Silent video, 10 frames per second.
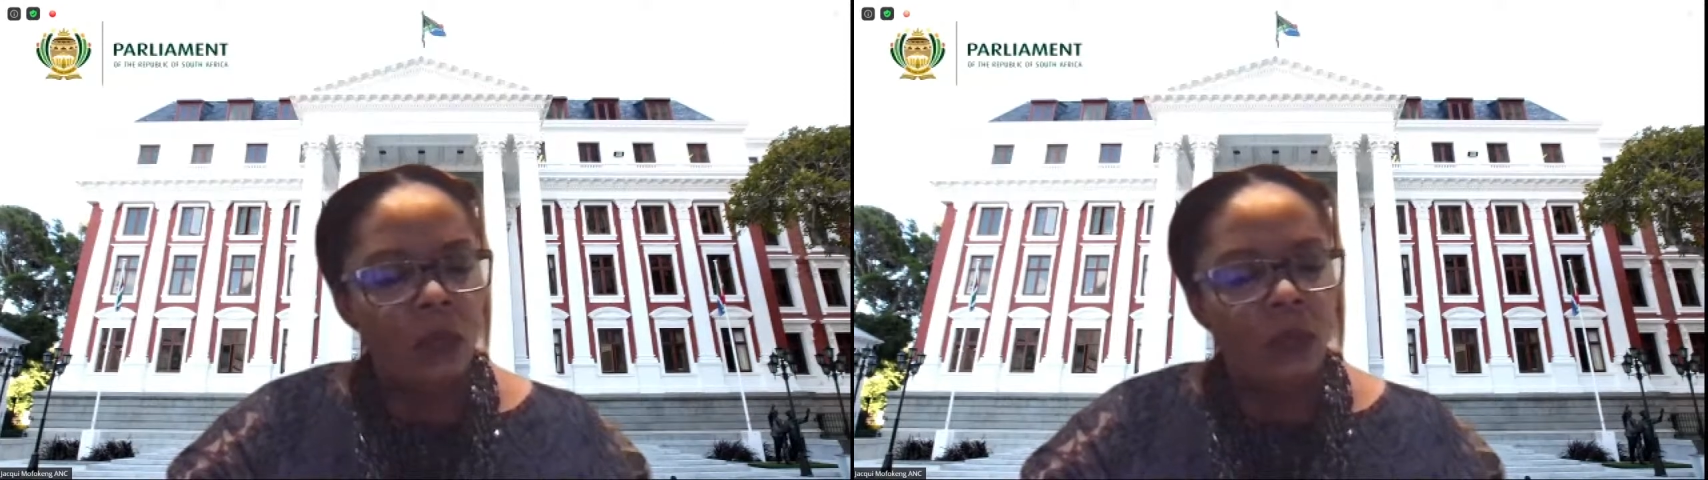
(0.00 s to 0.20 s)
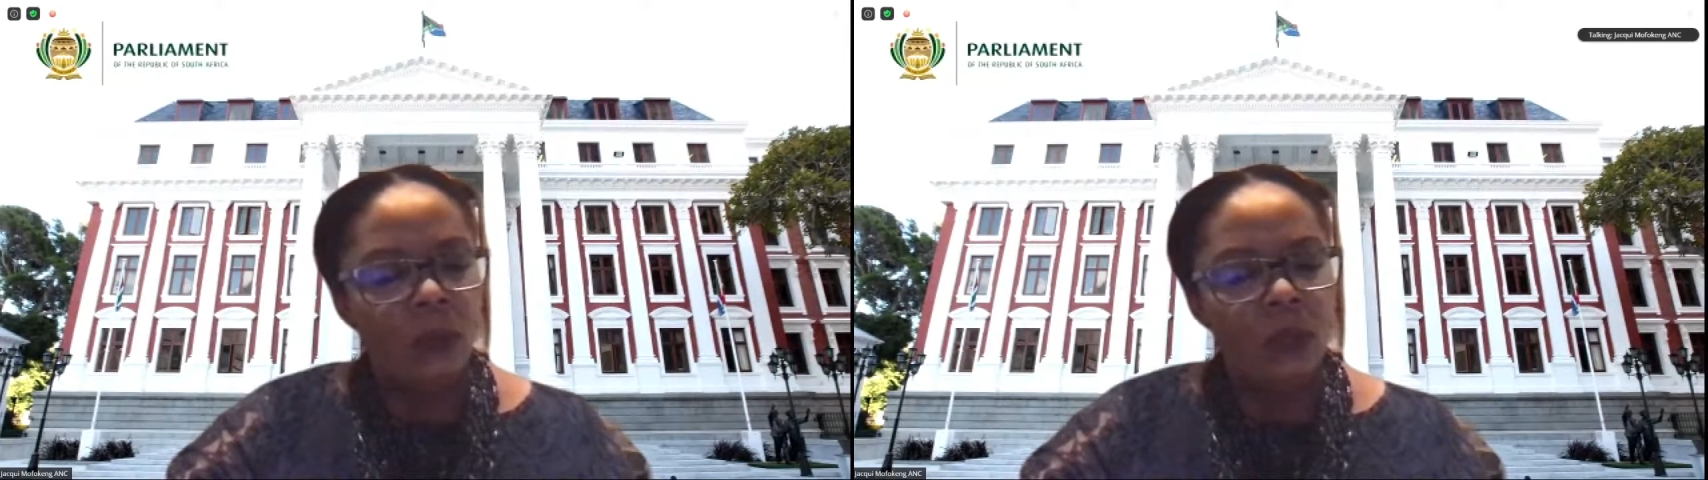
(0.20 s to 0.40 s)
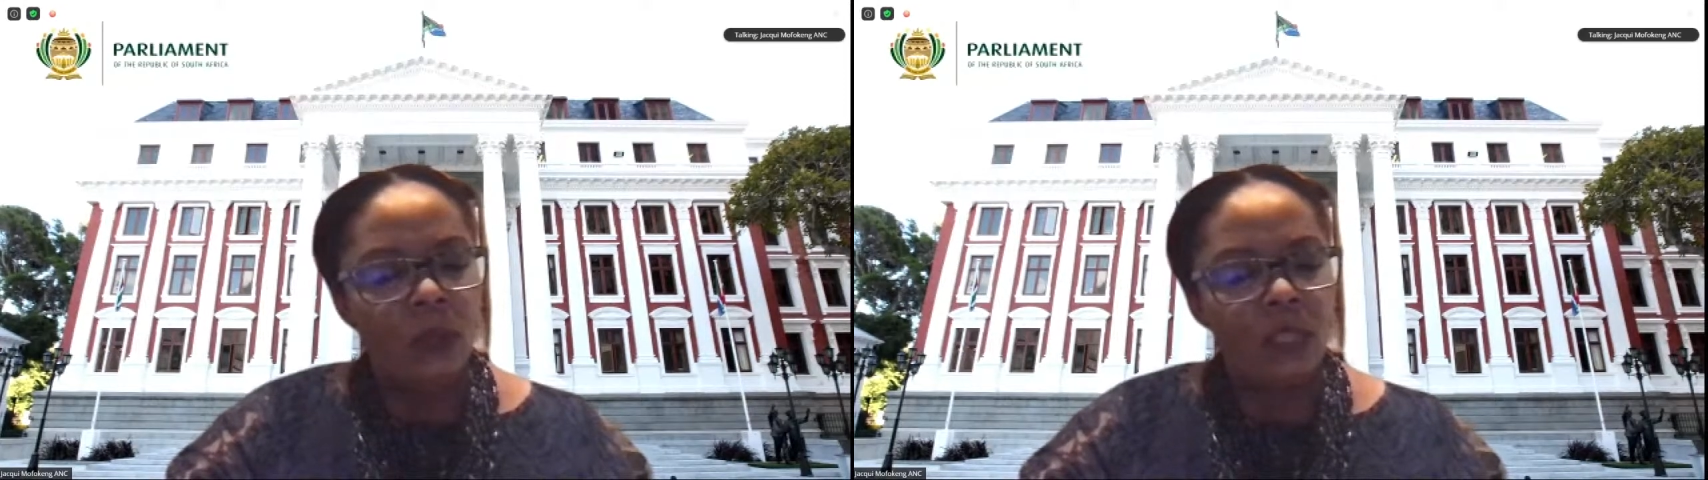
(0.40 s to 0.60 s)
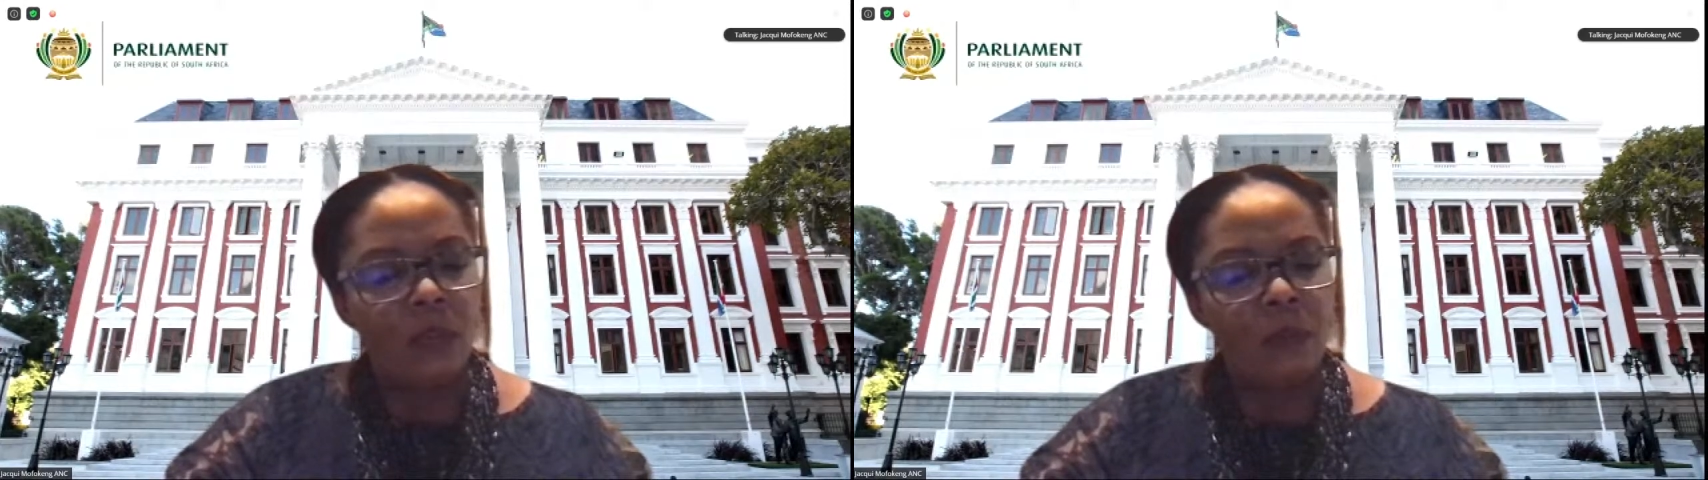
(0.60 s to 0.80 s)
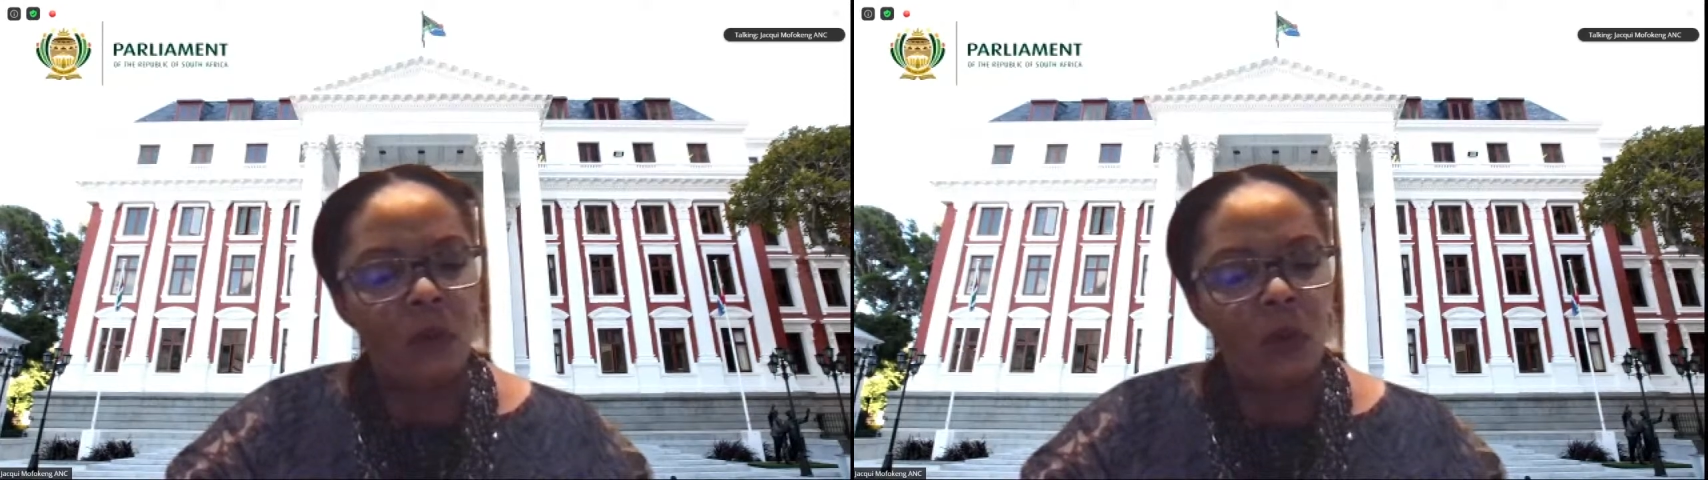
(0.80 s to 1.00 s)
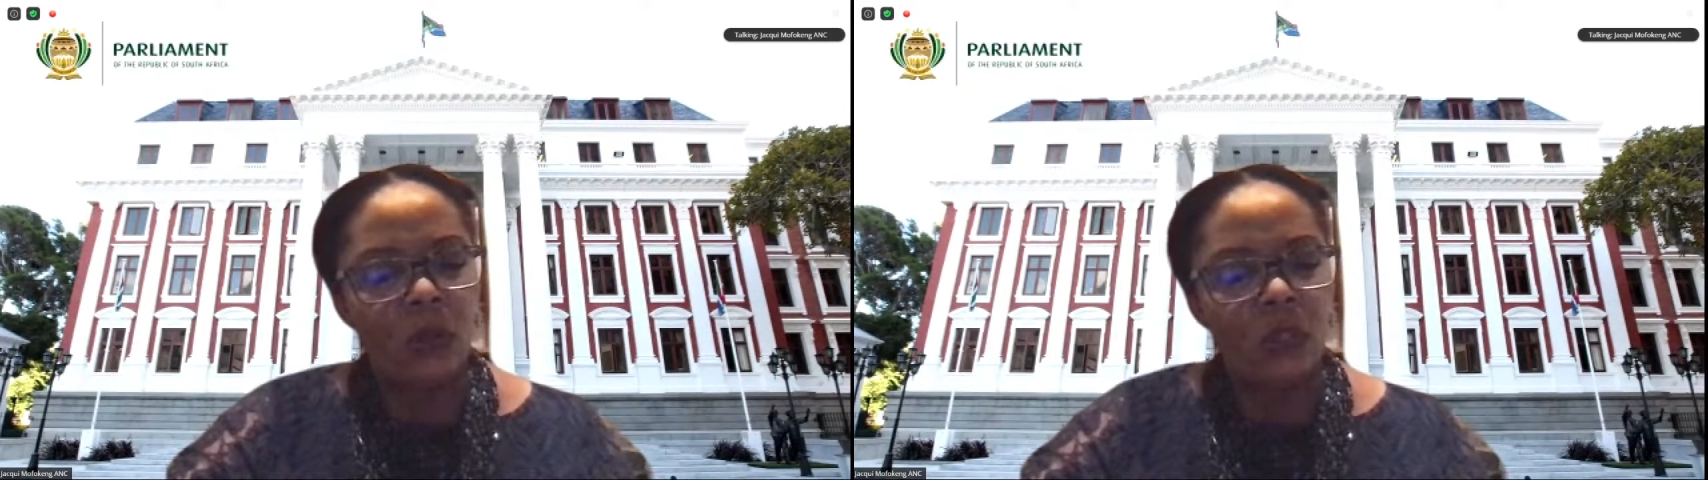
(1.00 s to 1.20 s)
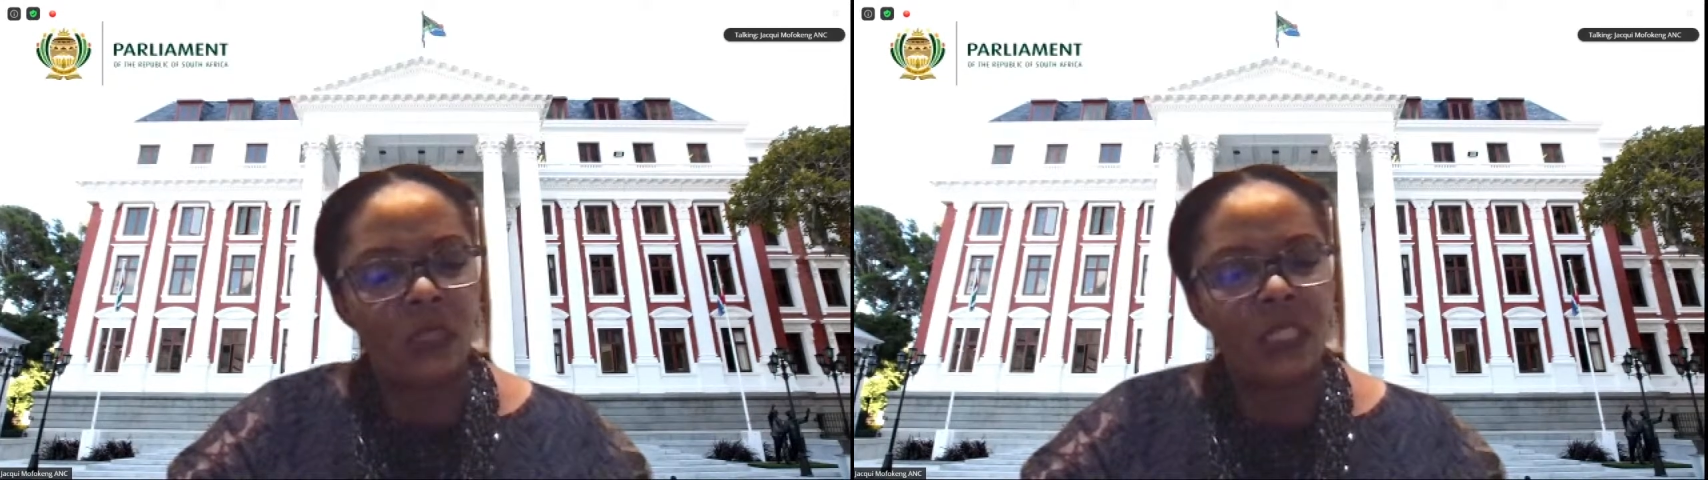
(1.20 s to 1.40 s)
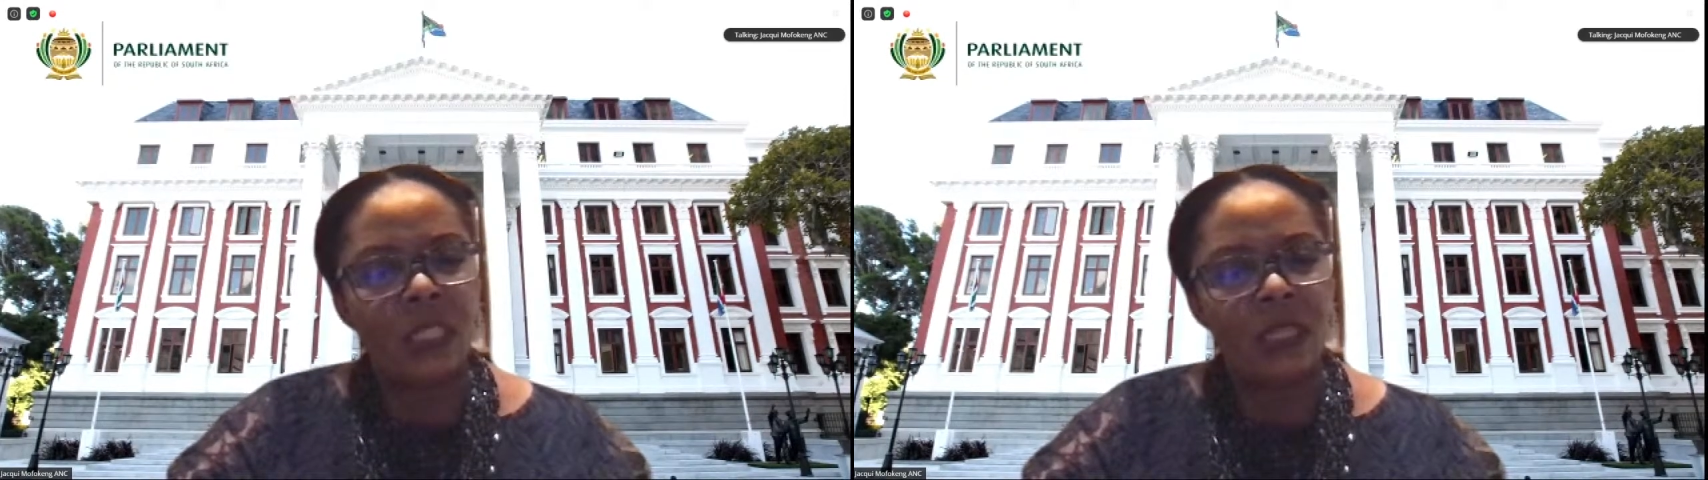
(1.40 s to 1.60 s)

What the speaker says: will you support the